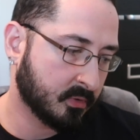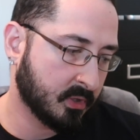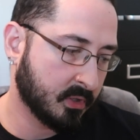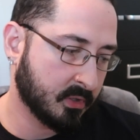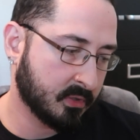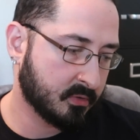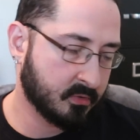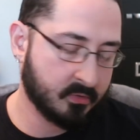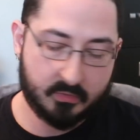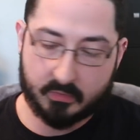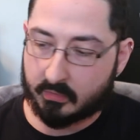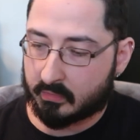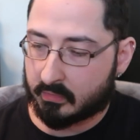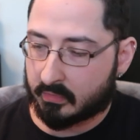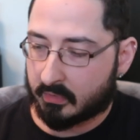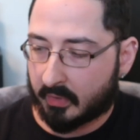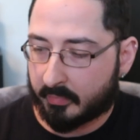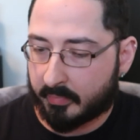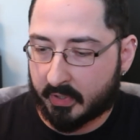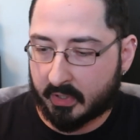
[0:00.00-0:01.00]
or less, so
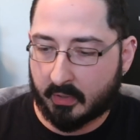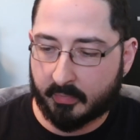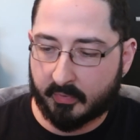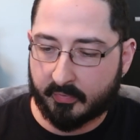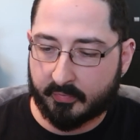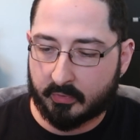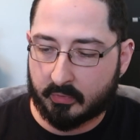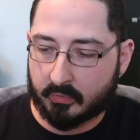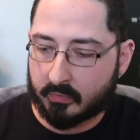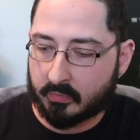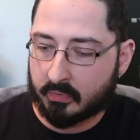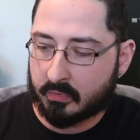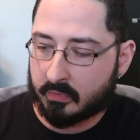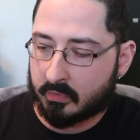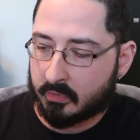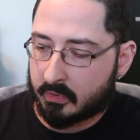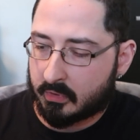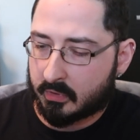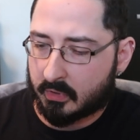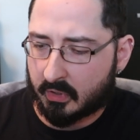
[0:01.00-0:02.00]
I picked up a few.
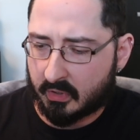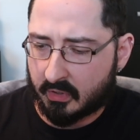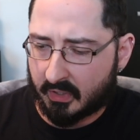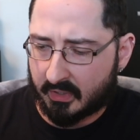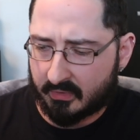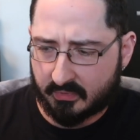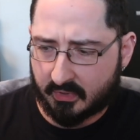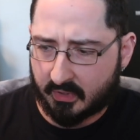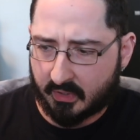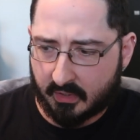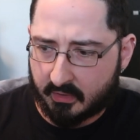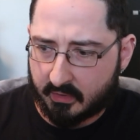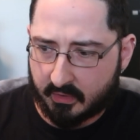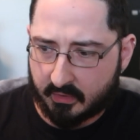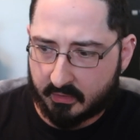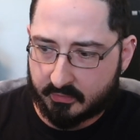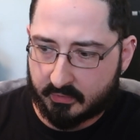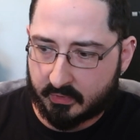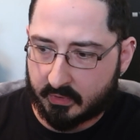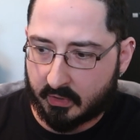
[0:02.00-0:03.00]
I don't think
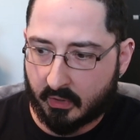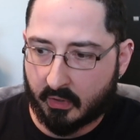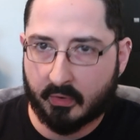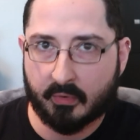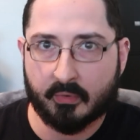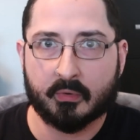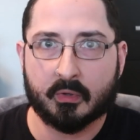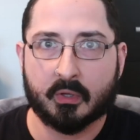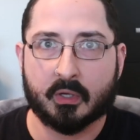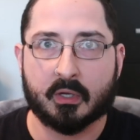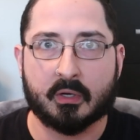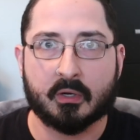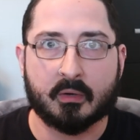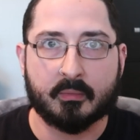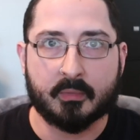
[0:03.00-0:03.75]
anything's really horror related.